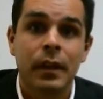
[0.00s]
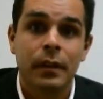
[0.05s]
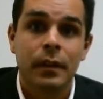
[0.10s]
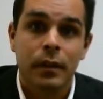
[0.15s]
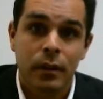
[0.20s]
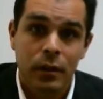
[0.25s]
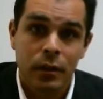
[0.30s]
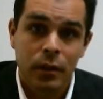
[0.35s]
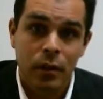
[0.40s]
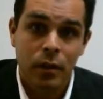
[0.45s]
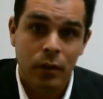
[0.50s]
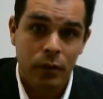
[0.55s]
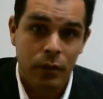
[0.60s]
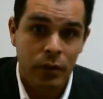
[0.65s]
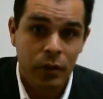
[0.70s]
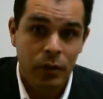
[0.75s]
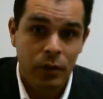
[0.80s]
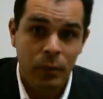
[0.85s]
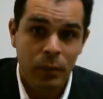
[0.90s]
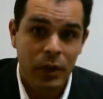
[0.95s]

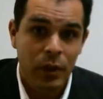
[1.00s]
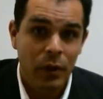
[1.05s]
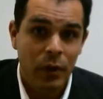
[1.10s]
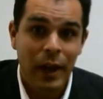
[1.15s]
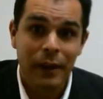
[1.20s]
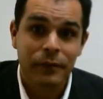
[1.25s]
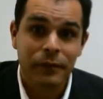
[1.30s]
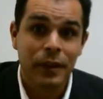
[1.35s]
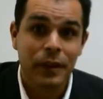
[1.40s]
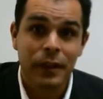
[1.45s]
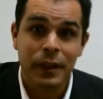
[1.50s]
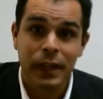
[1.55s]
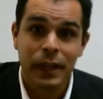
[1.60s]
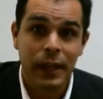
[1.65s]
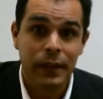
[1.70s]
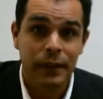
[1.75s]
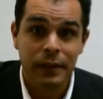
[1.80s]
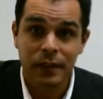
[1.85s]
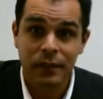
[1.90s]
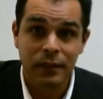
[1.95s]
we don't have to think
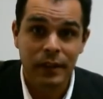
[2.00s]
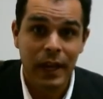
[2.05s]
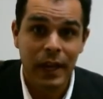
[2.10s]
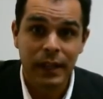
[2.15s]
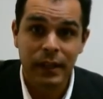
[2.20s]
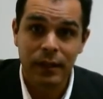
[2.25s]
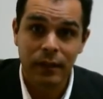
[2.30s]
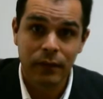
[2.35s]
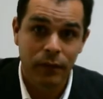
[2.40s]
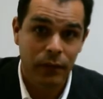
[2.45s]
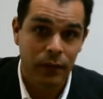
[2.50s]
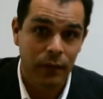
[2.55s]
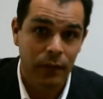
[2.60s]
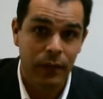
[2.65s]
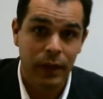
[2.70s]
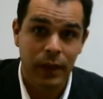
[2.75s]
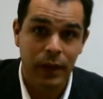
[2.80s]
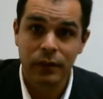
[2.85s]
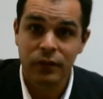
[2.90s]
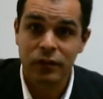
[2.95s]
in these
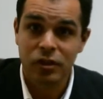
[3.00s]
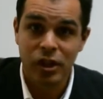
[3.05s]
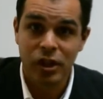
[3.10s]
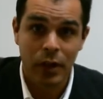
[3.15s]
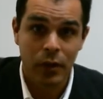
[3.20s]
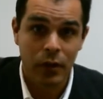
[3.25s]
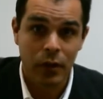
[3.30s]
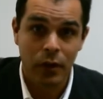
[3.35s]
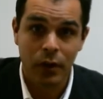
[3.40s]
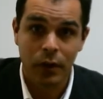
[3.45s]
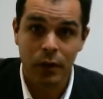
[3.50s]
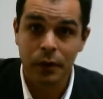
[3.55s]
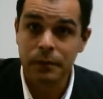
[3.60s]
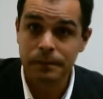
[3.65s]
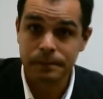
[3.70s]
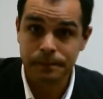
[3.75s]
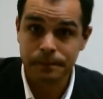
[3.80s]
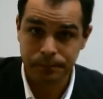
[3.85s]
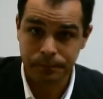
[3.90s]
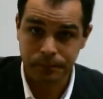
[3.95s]
1950s gender
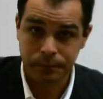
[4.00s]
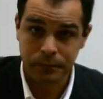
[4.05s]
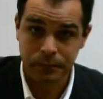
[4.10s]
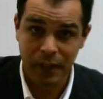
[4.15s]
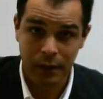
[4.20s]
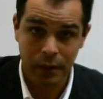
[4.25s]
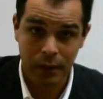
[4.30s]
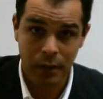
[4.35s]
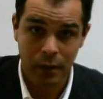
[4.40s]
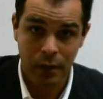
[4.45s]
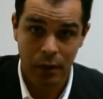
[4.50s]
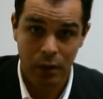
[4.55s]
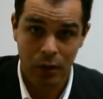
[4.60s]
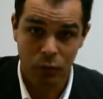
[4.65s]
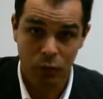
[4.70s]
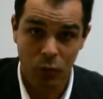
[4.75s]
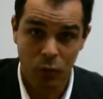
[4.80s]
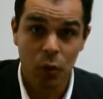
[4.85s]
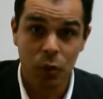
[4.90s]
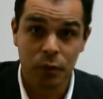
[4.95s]

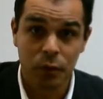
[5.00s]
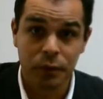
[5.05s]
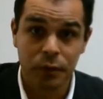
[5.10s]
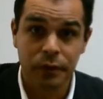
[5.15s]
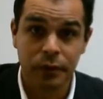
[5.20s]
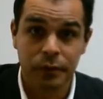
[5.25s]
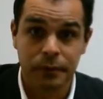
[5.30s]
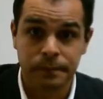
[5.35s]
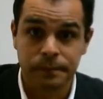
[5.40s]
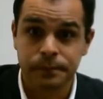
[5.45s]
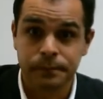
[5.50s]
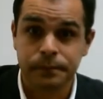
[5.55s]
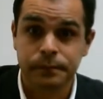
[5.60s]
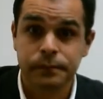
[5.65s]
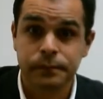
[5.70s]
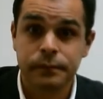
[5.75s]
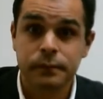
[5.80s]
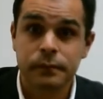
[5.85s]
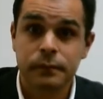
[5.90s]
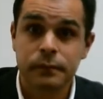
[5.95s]
roles.
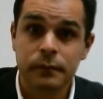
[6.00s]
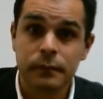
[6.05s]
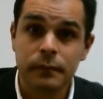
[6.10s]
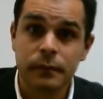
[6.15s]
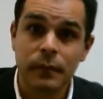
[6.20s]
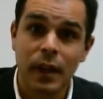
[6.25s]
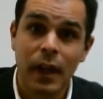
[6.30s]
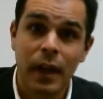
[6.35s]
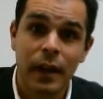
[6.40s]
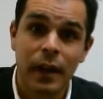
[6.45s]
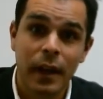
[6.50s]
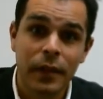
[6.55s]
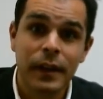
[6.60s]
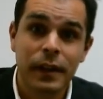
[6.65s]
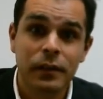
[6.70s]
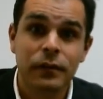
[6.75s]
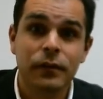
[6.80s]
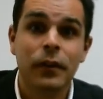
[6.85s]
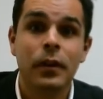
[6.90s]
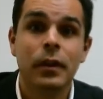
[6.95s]
And I think
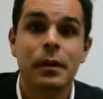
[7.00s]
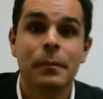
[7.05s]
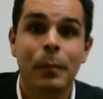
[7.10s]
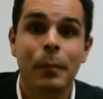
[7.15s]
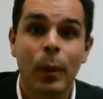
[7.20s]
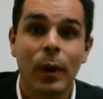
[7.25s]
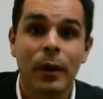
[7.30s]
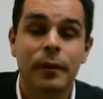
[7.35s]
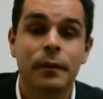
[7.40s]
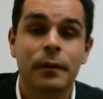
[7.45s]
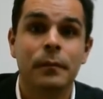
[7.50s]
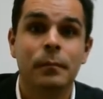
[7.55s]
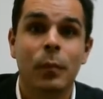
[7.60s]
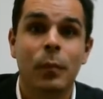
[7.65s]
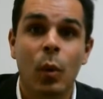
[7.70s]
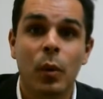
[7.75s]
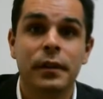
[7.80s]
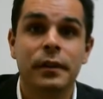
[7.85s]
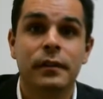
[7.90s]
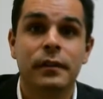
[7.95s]
it's very
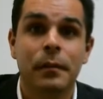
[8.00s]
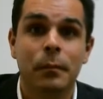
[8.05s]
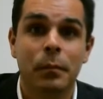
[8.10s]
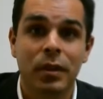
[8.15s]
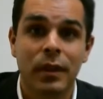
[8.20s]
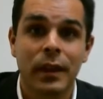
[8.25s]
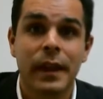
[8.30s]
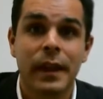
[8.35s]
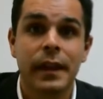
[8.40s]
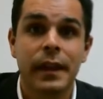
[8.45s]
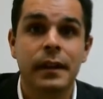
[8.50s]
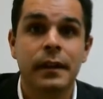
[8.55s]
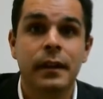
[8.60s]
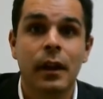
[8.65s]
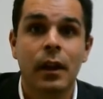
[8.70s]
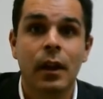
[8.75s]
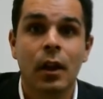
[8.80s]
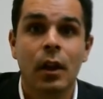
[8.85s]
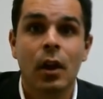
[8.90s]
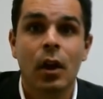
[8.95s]
important to play
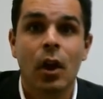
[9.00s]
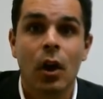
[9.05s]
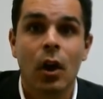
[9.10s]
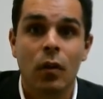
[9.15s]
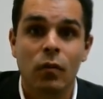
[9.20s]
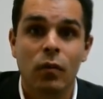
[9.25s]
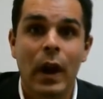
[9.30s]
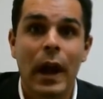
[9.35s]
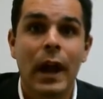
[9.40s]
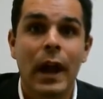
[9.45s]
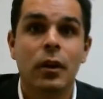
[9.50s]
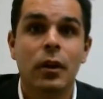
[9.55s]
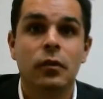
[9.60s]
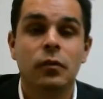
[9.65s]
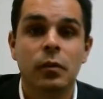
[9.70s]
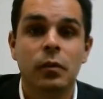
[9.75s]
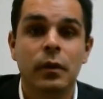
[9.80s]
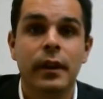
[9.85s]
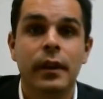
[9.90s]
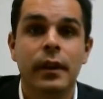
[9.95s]
around
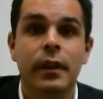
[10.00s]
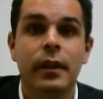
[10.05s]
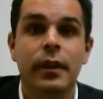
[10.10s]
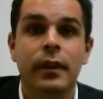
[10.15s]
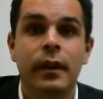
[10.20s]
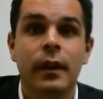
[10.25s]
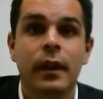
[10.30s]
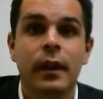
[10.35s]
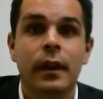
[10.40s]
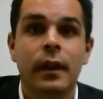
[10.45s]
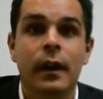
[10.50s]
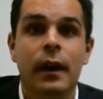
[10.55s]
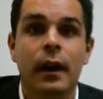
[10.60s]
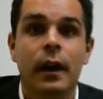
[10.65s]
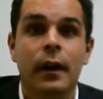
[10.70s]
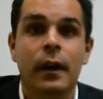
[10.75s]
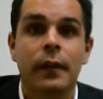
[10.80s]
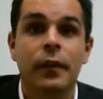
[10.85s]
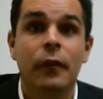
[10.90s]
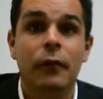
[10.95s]
with
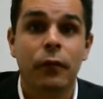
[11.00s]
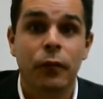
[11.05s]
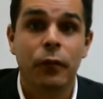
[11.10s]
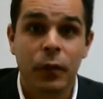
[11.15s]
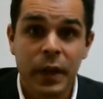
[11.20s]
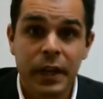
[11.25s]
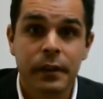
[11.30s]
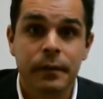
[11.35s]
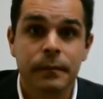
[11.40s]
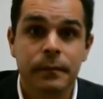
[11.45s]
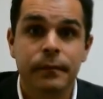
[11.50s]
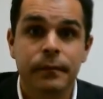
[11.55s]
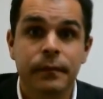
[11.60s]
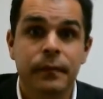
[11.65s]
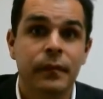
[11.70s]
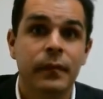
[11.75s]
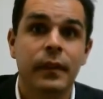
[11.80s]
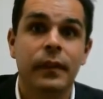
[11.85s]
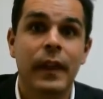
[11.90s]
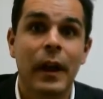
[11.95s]
the freedom
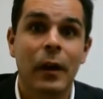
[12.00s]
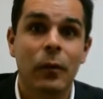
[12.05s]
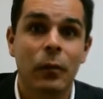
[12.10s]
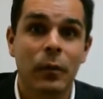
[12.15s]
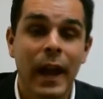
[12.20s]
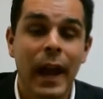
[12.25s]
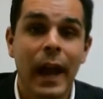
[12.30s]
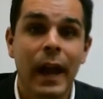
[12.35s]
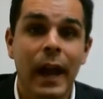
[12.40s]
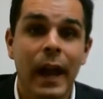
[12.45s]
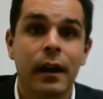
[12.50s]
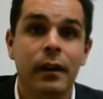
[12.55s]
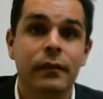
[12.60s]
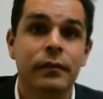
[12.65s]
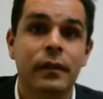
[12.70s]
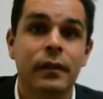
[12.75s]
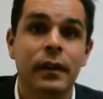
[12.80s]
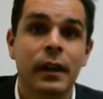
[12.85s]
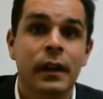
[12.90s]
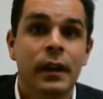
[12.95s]
that we have
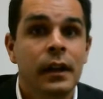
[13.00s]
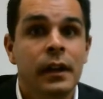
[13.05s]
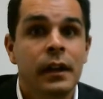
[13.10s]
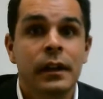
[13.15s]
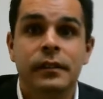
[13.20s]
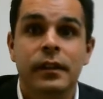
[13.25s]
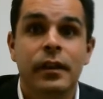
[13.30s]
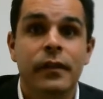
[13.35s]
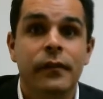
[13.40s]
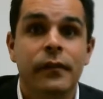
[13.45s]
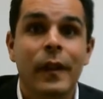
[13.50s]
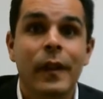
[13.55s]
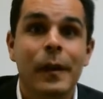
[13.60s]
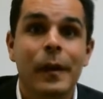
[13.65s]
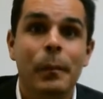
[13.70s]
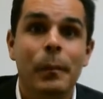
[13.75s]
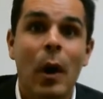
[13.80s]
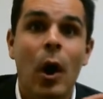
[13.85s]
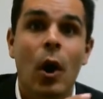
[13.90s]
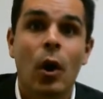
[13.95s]
to
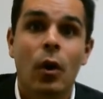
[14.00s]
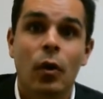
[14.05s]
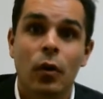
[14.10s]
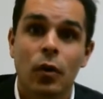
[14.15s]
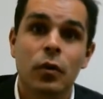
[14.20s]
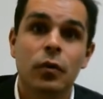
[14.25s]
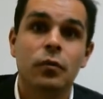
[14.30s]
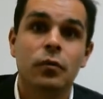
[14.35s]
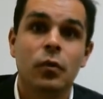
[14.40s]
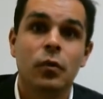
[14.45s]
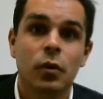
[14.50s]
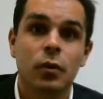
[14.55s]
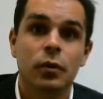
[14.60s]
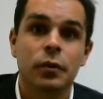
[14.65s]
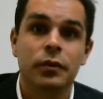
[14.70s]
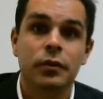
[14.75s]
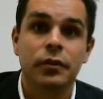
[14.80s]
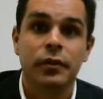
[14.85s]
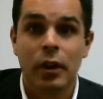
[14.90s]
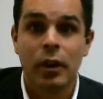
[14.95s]
develop our own
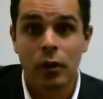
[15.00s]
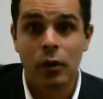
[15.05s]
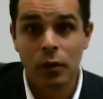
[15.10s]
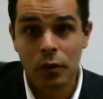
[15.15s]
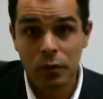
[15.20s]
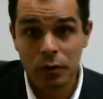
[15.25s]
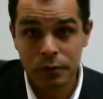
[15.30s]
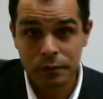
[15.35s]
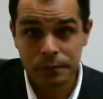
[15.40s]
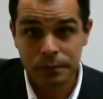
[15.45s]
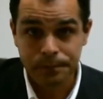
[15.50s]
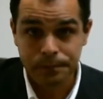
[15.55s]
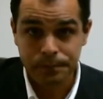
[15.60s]
roles and our own